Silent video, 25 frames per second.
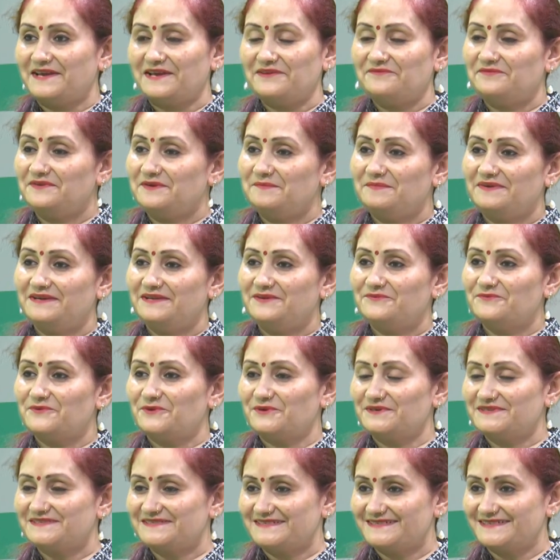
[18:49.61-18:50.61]
everybody
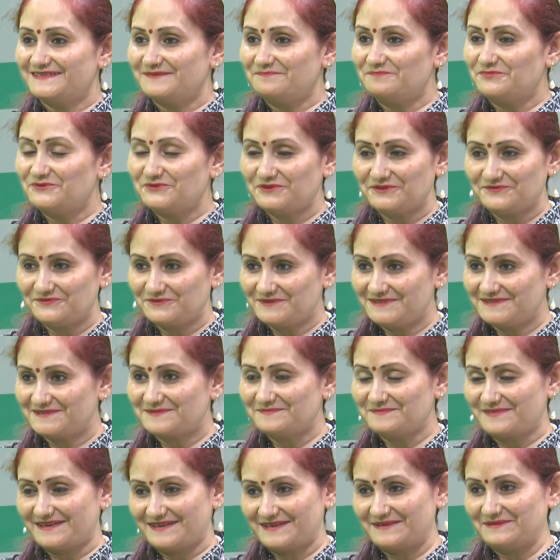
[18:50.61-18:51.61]
wants a beautiful
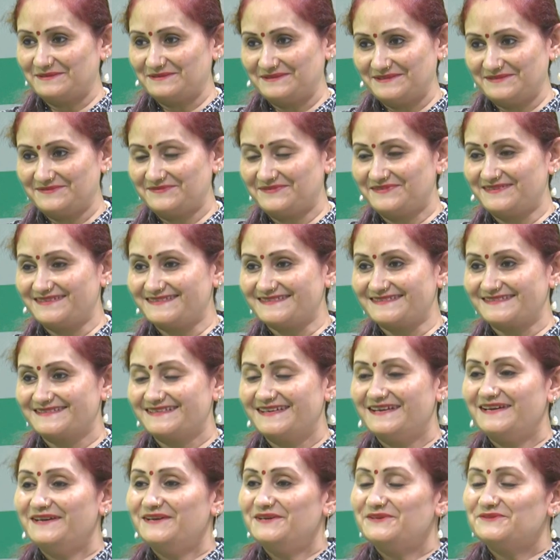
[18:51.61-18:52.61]
smile on their face.